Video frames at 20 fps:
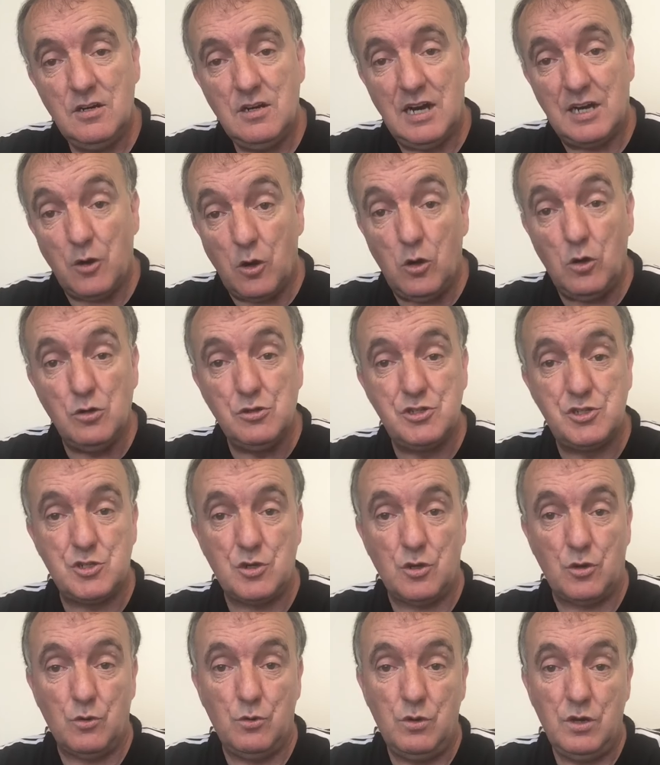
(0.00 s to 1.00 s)
And
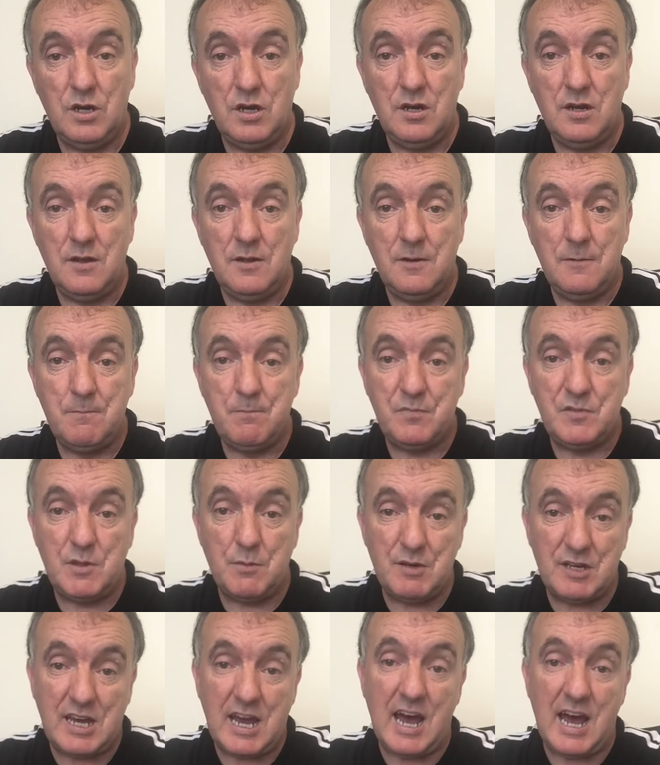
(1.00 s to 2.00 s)
also, the
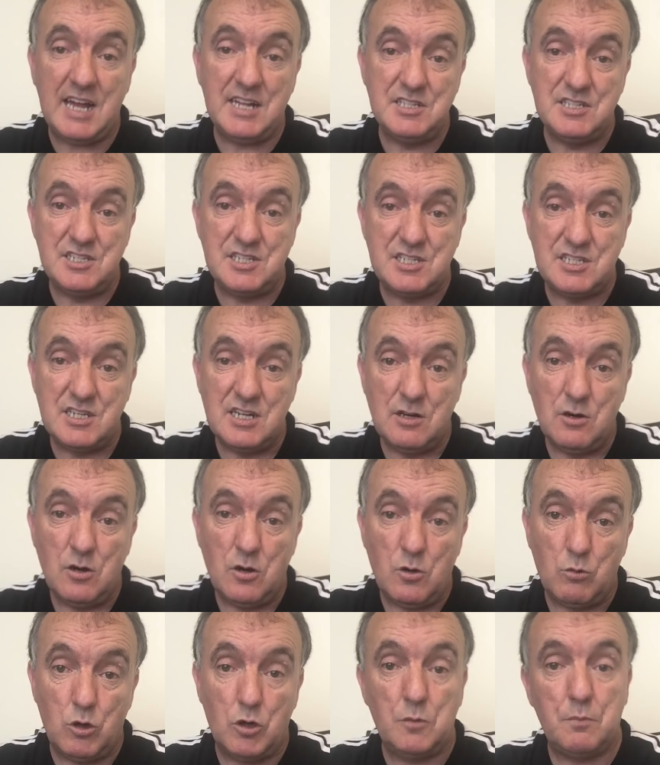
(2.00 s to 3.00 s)
McCanns
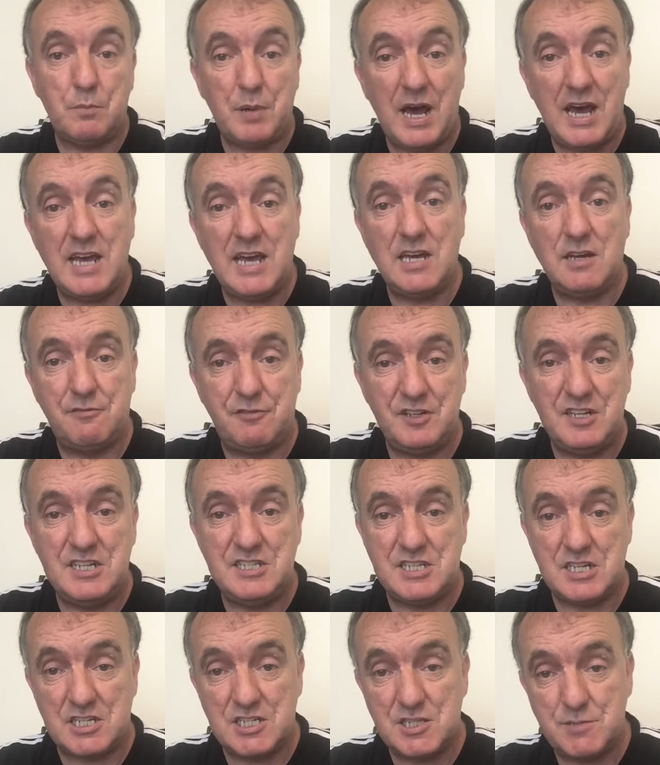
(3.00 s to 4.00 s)
weren't paying for
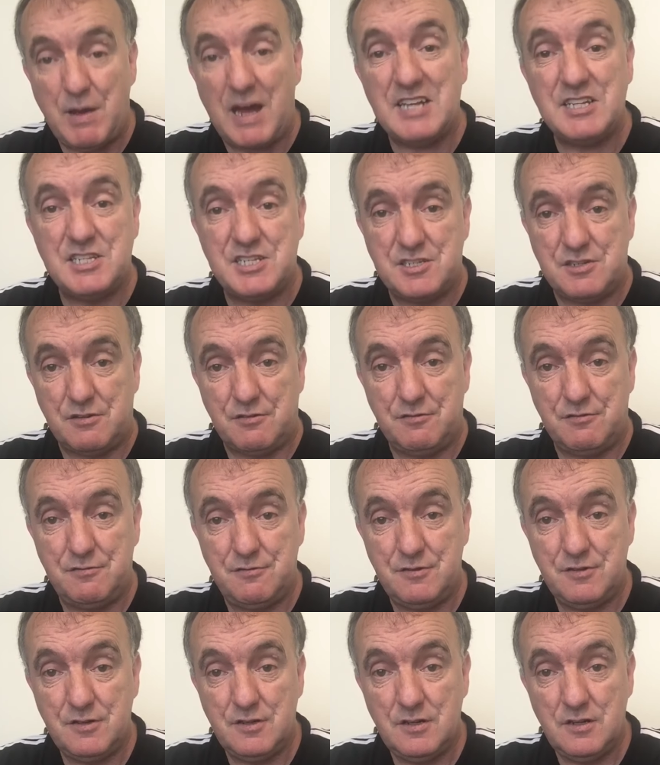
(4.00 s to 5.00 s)
these
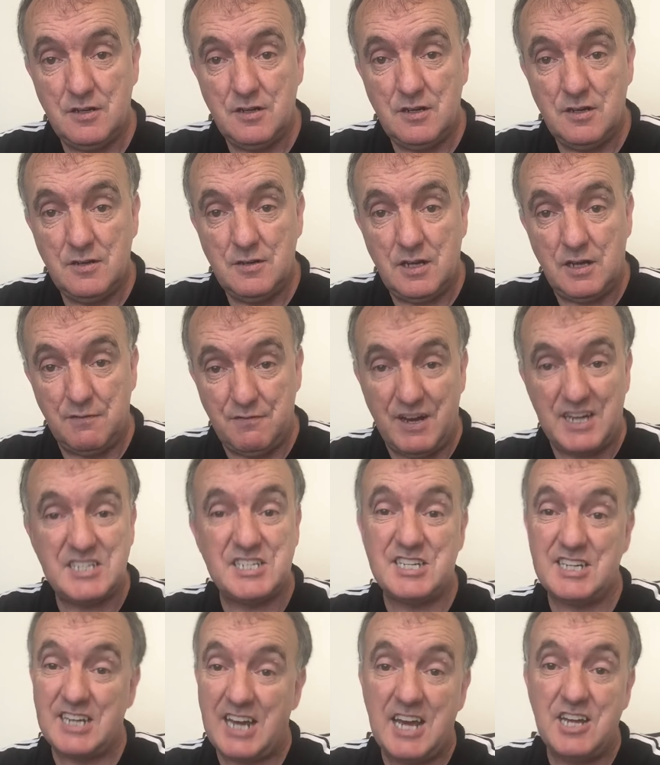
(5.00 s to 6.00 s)
expensive
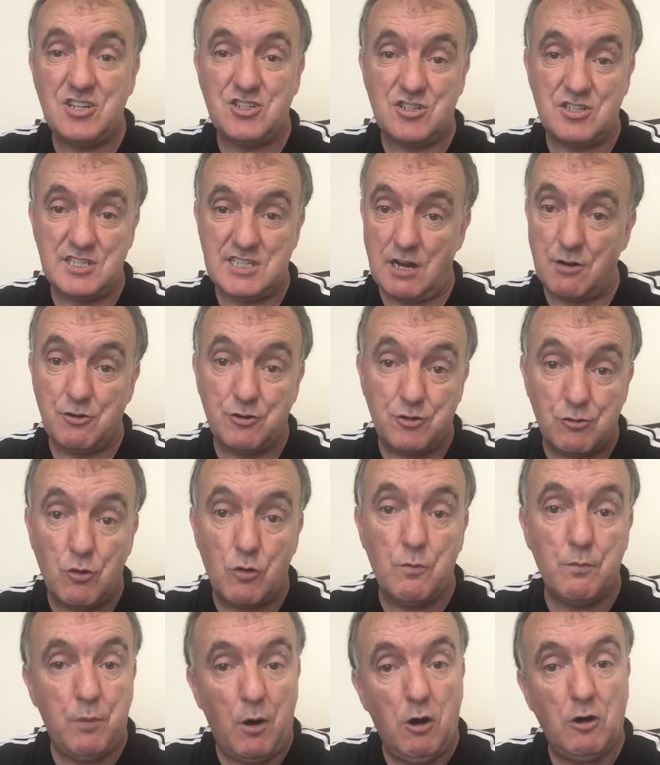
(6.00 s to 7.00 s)
investigations out of their
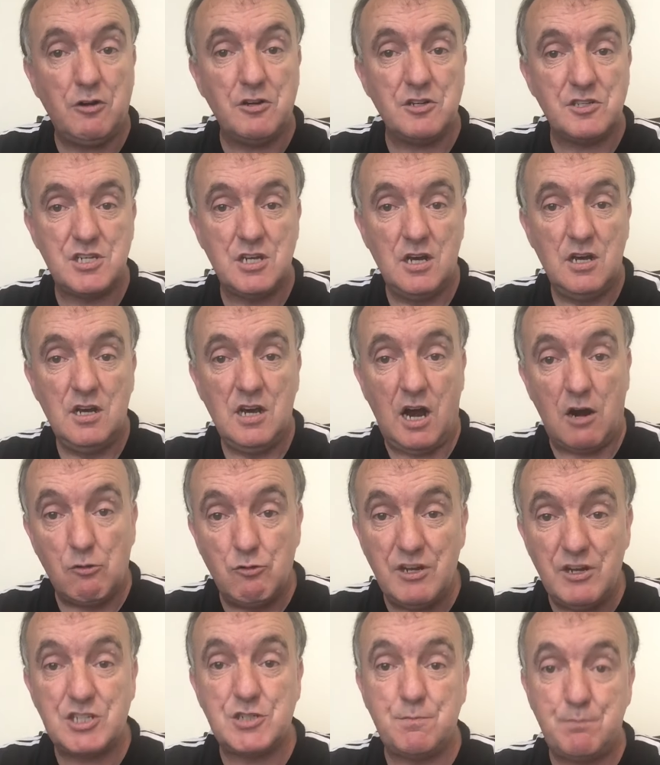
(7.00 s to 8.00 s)
own pocket. A
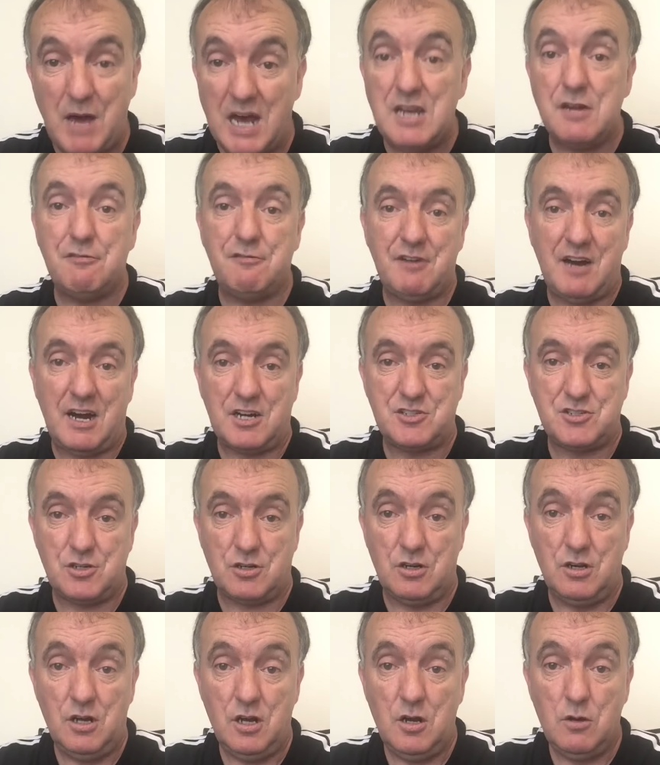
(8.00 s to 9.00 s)
rich
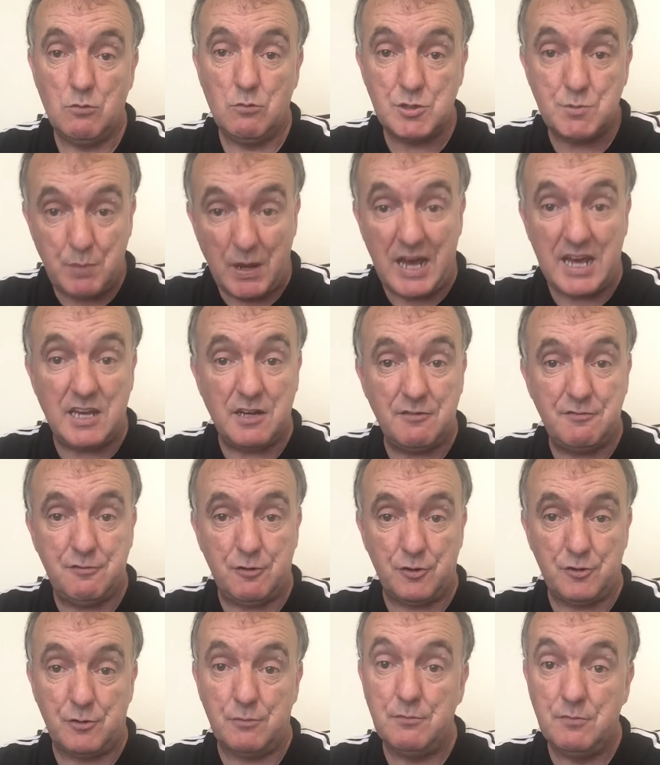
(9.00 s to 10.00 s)
benefactor was paying
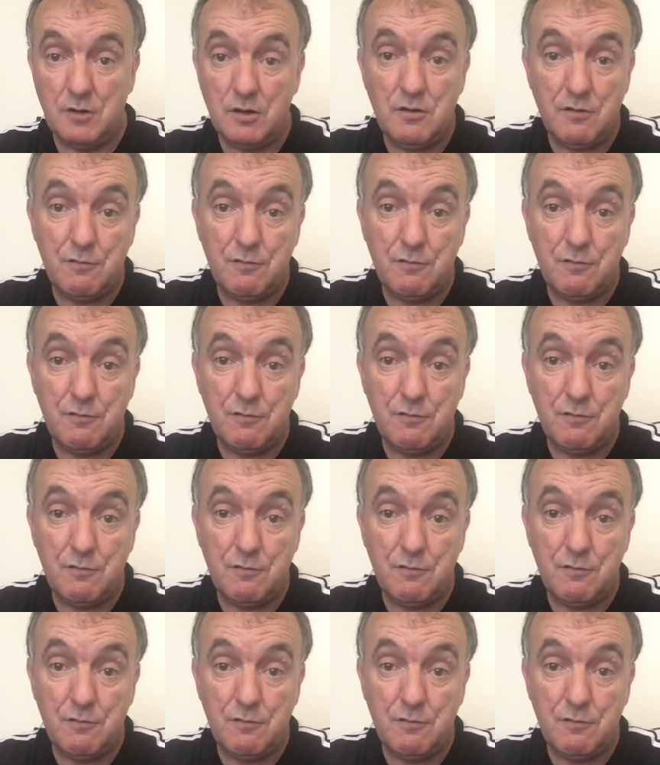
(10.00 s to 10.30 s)
for them.